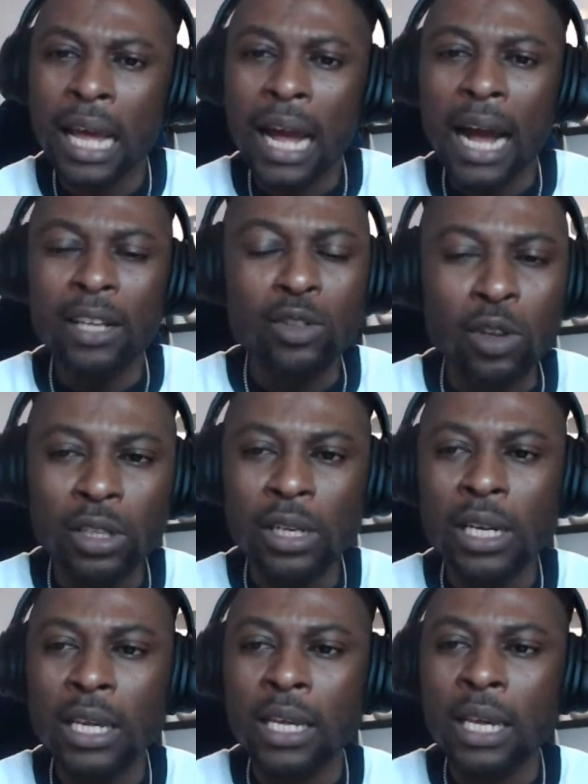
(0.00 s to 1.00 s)
And
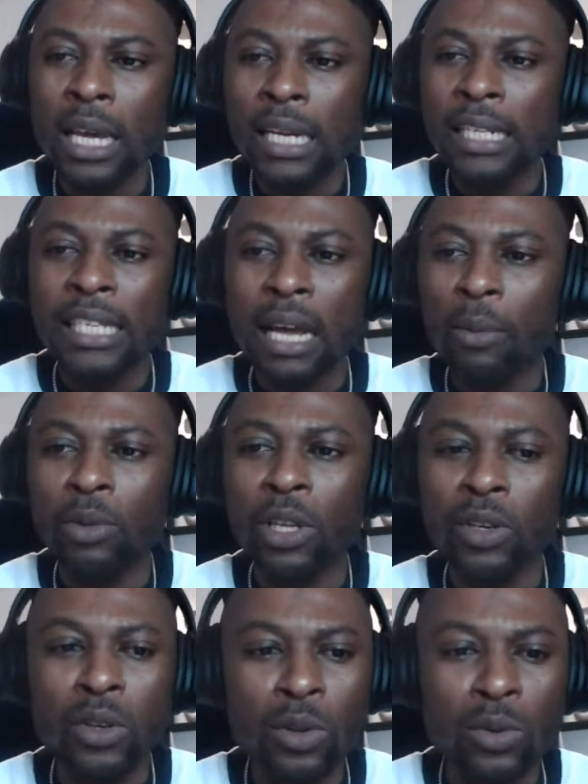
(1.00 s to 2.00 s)
suddenly they say I'm on the
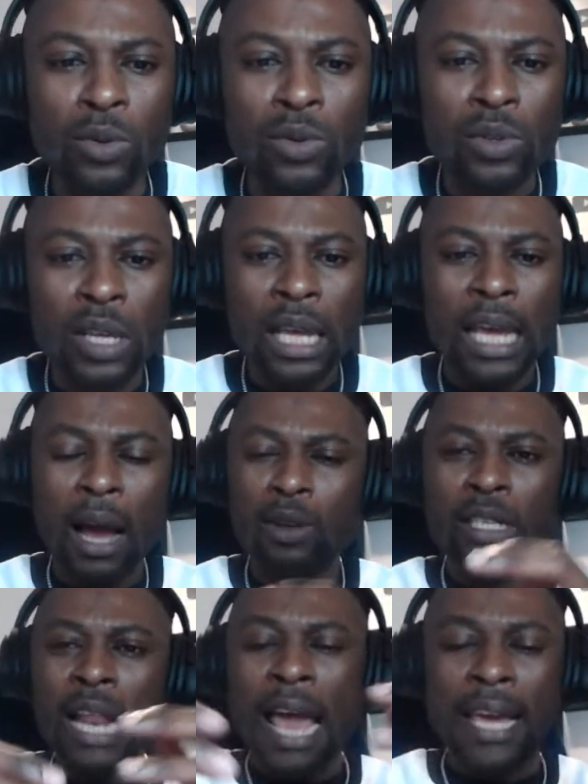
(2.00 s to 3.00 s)
news. I was
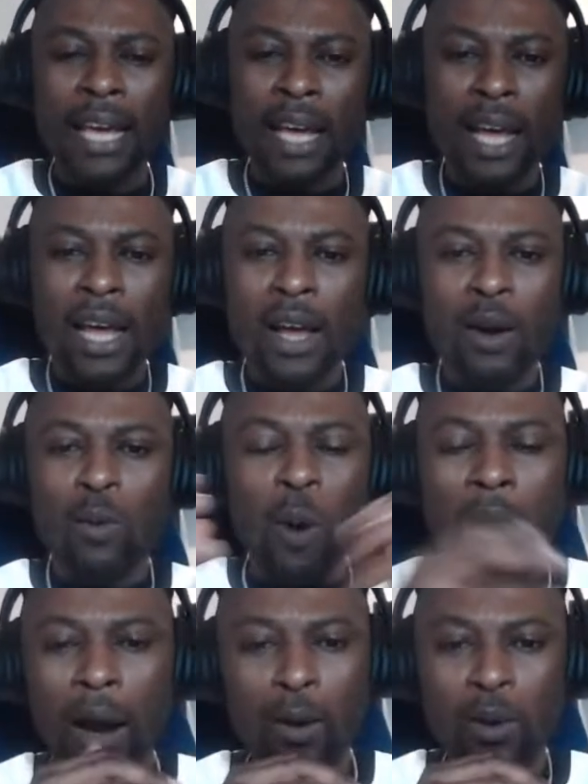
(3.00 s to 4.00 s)
like,
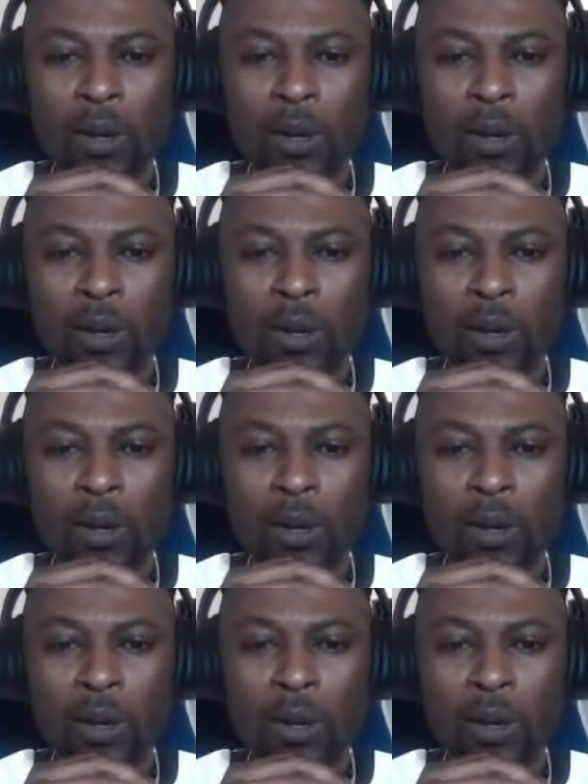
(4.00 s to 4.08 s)
wow,